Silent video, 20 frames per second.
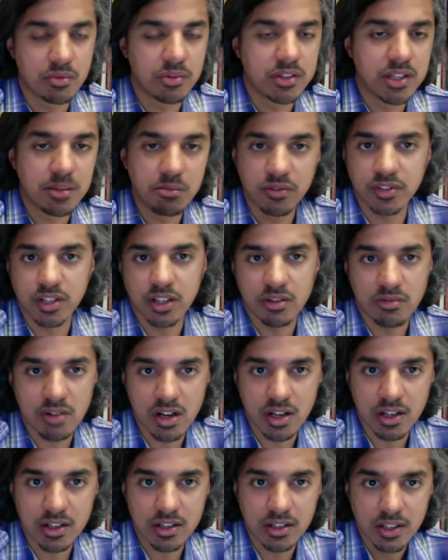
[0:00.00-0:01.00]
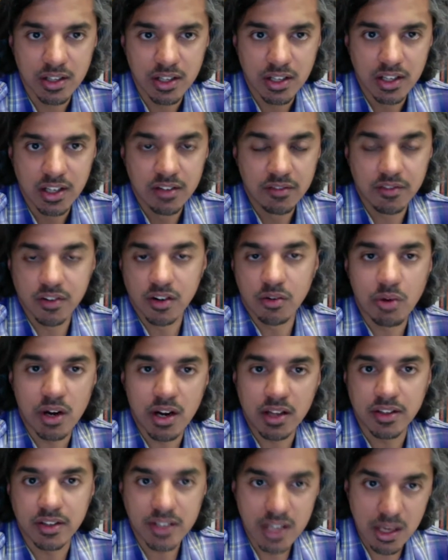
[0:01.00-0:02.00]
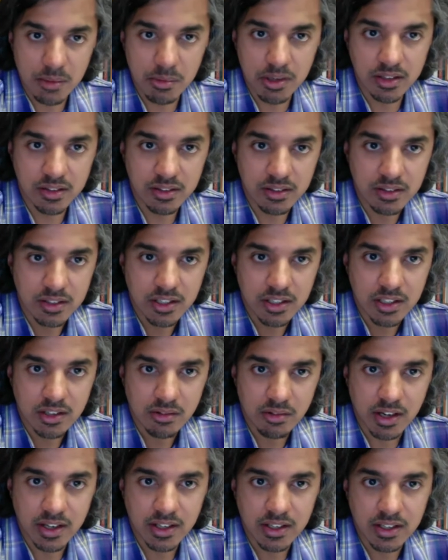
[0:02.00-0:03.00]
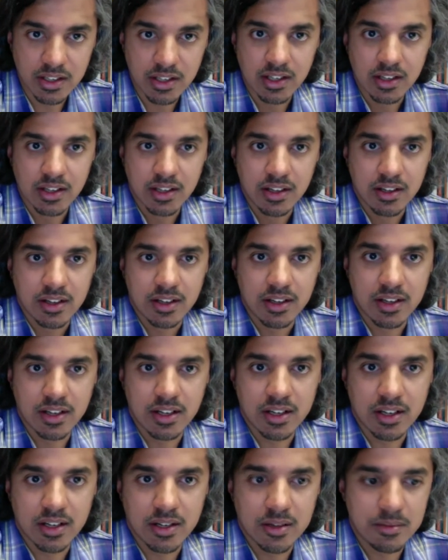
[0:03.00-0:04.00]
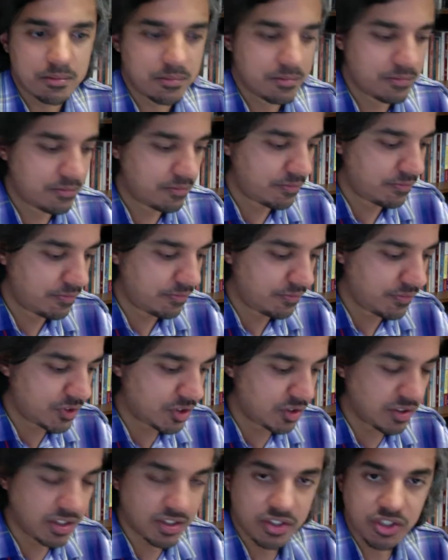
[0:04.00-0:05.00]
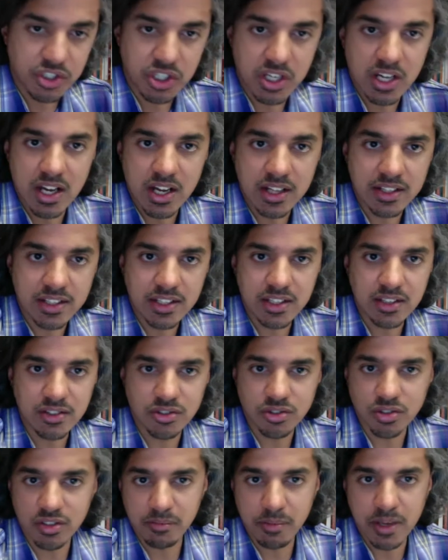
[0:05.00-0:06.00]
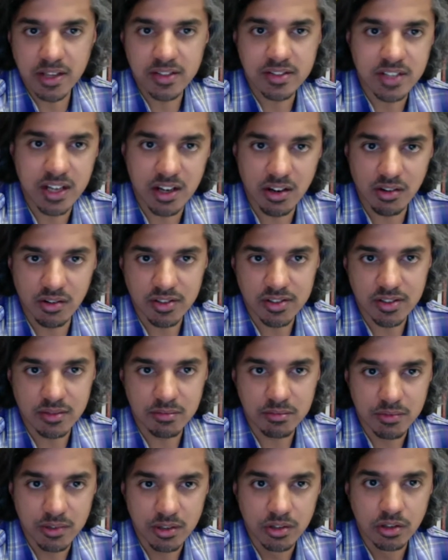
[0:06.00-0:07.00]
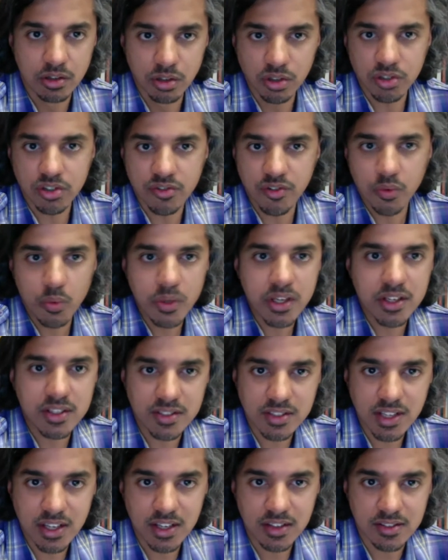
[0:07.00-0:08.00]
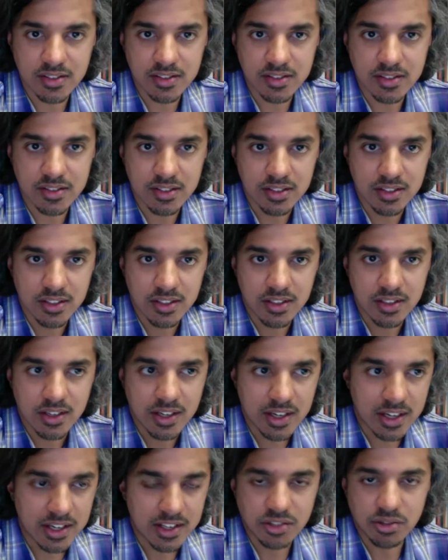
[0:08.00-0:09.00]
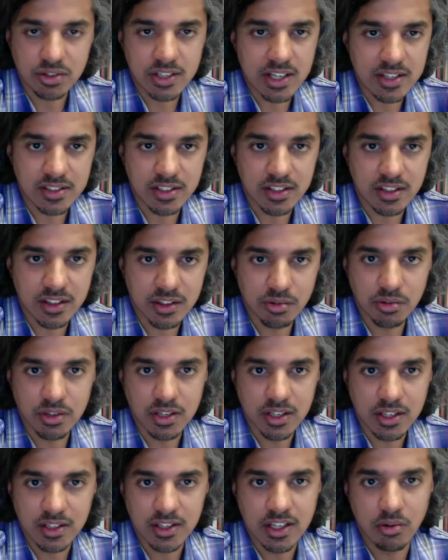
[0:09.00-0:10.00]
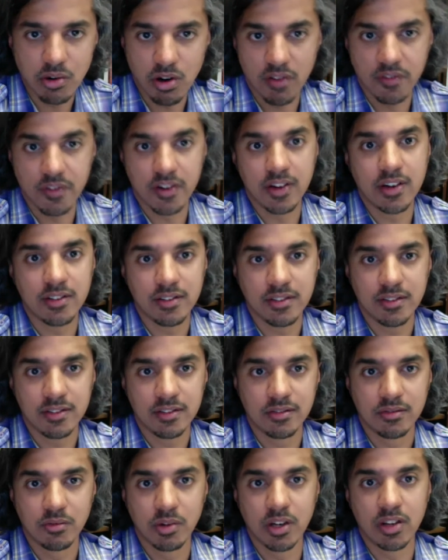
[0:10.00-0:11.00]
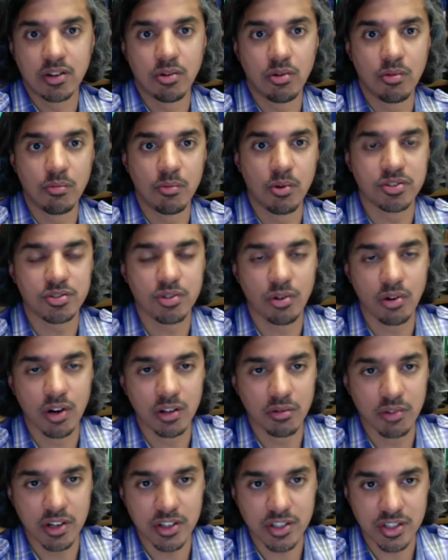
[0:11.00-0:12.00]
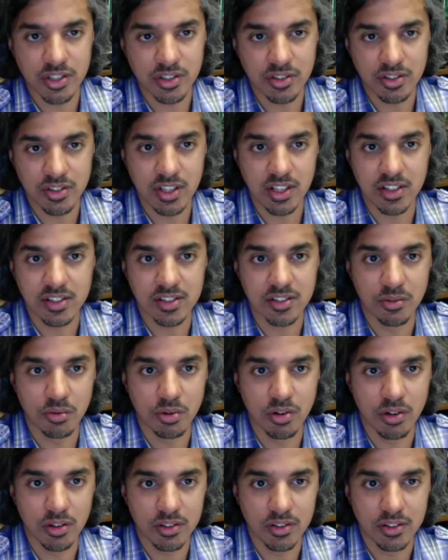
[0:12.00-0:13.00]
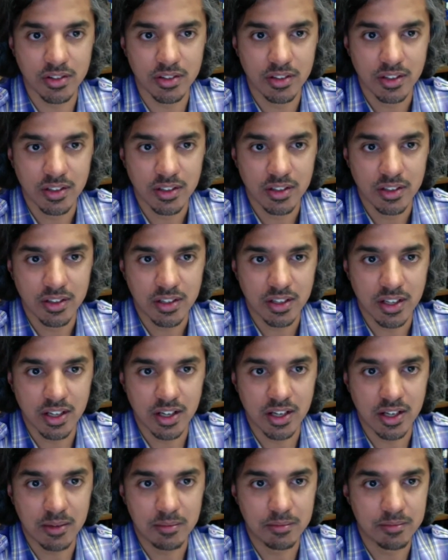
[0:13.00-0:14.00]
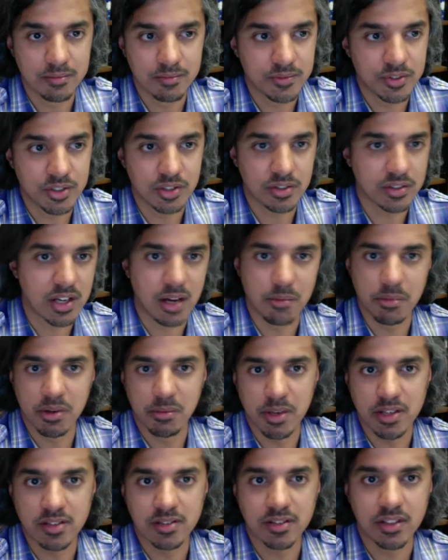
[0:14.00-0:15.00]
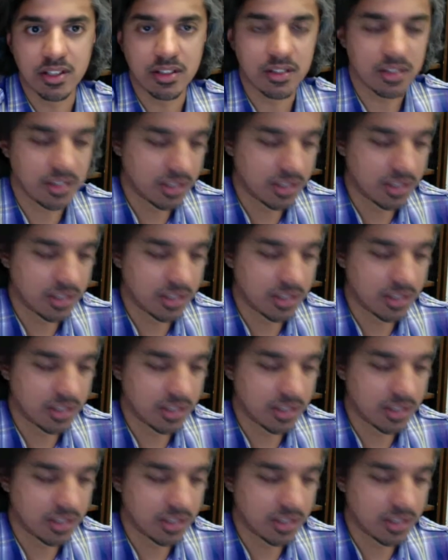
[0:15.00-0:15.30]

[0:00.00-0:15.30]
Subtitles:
when they moved to Iraq, for a while in Yemen, right? So this jihadi sort of based terrorism looks for weak states, and in 2003 they were offered one of the most oil-rich states in the world to come and basically